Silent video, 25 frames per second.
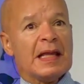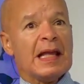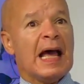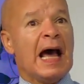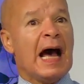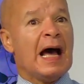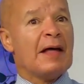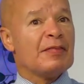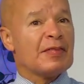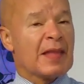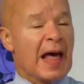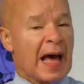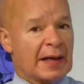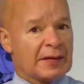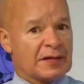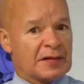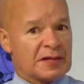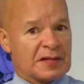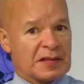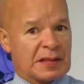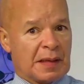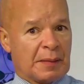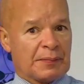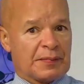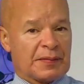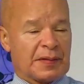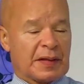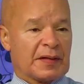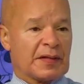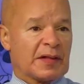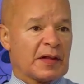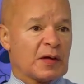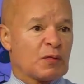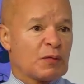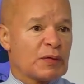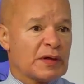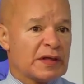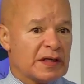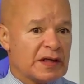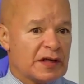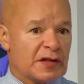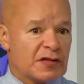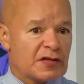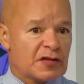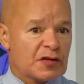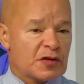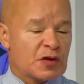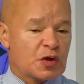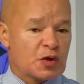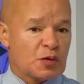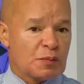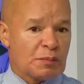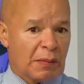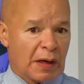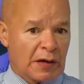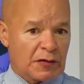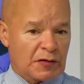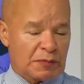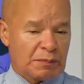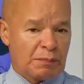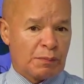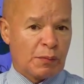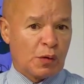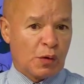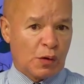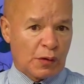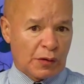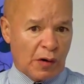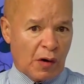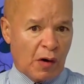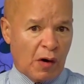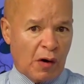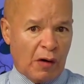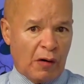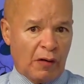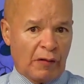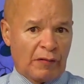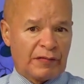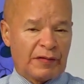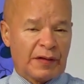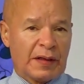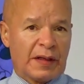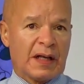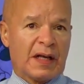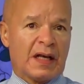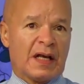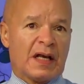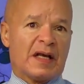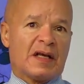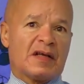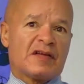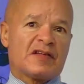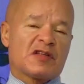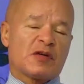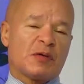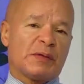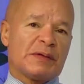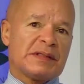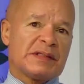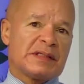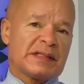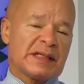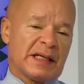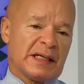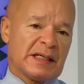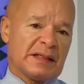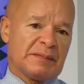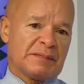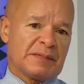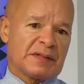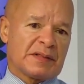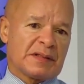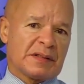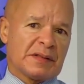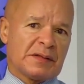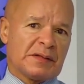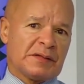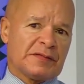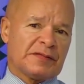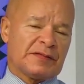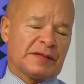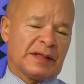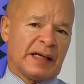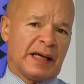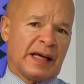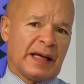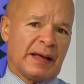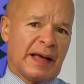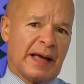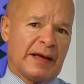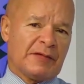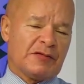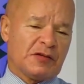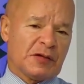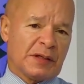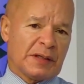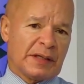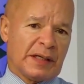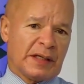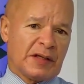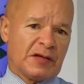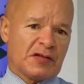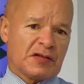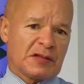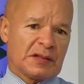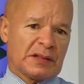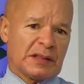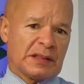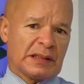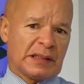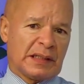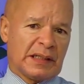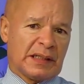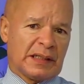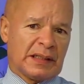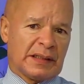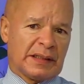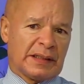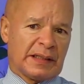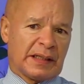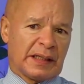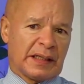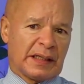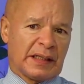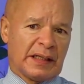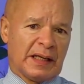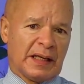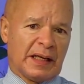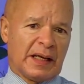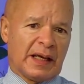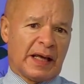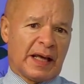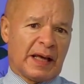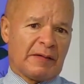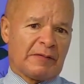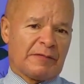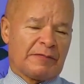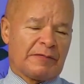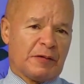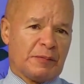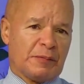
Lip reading: And that is something that we need to do much more of. So in terms of education and learning, for